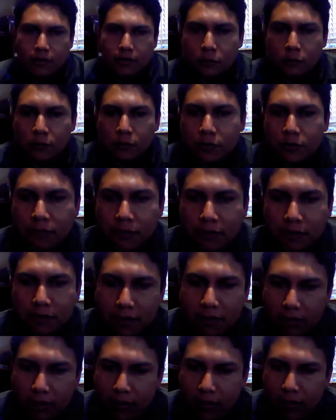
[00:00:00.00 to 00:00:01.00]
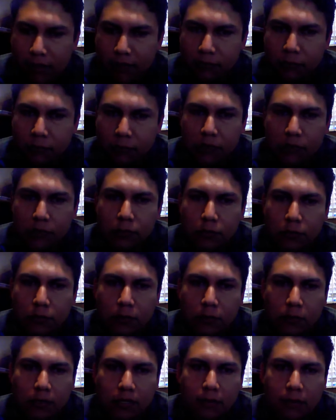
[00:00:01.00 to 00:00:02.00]
So question is, when do we
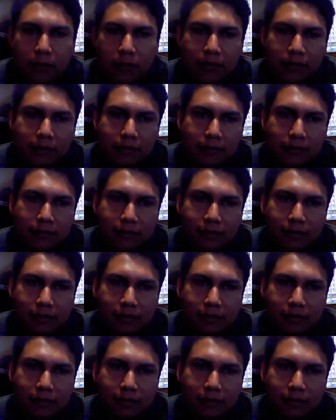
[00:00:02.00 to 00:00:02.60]
want to meet?